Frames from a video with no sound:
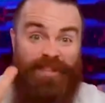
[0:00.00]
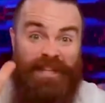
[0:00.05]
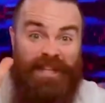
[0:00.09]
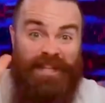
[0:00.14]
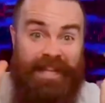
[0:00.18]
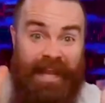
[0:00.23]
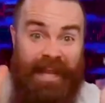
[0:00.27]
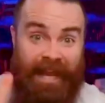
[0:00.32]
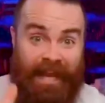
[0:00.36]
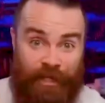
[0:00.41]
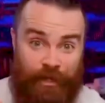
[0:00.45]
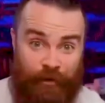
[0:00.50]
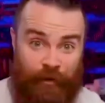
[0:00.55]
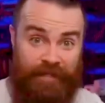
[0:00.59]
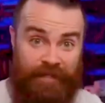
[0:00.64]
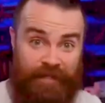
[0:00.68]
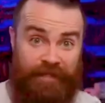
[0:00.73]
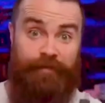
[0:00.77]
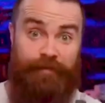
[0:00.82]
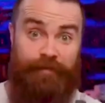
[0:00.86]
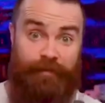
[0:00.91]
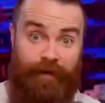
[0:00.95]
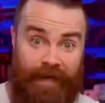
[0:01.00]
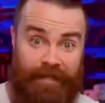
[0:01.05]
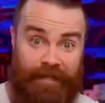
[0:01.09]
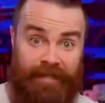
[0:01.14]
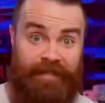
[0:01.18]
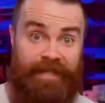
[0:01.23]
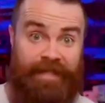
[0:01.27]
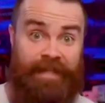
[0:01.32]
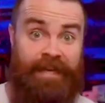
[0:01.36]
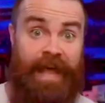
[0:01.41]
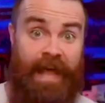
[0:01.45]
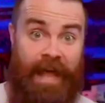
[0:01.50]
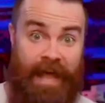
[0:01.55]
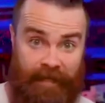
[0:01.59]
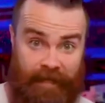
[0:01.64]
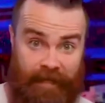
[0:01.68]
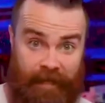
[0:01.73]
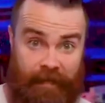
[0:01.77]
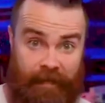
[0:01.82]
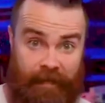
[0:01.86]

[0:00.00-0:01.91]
That he's going to show you in a